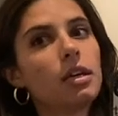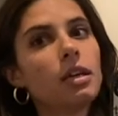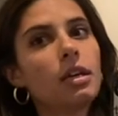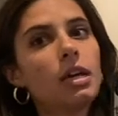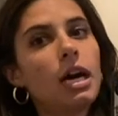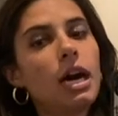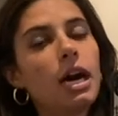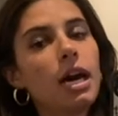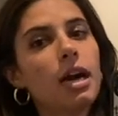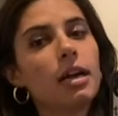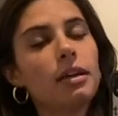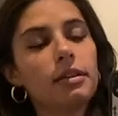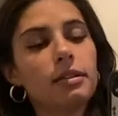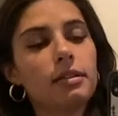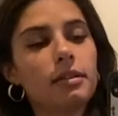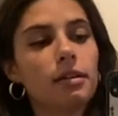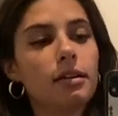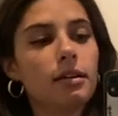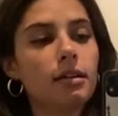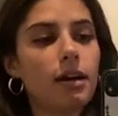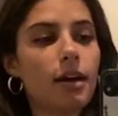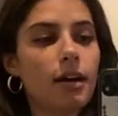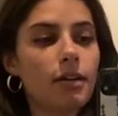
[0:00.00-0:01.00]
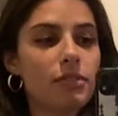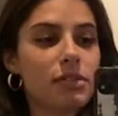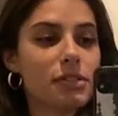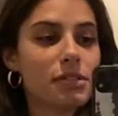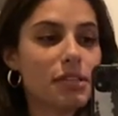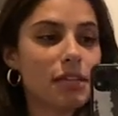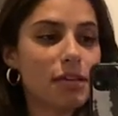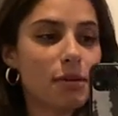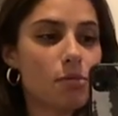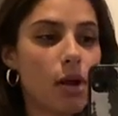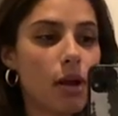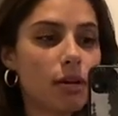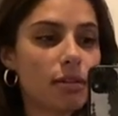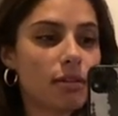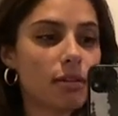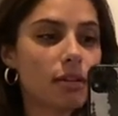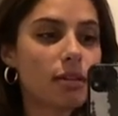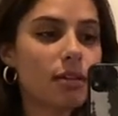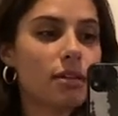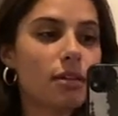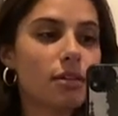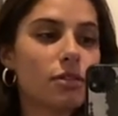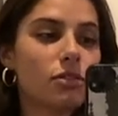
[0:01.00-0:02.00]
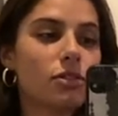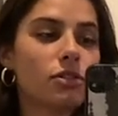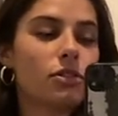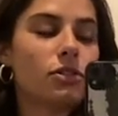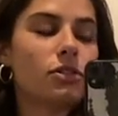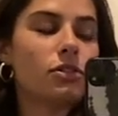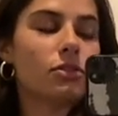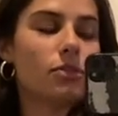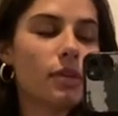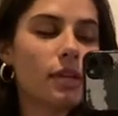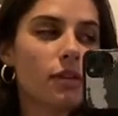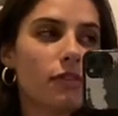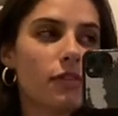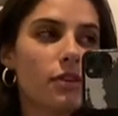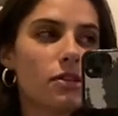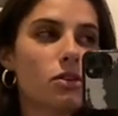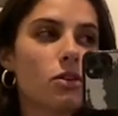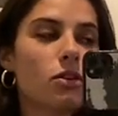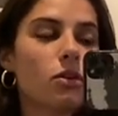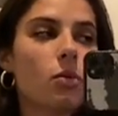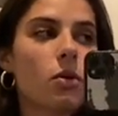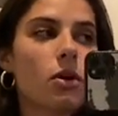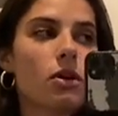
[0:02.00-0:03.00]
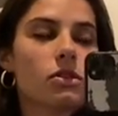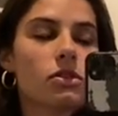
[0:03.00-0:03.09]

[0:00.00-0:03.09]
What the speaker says: I obviously am not in the condition to do any physical work,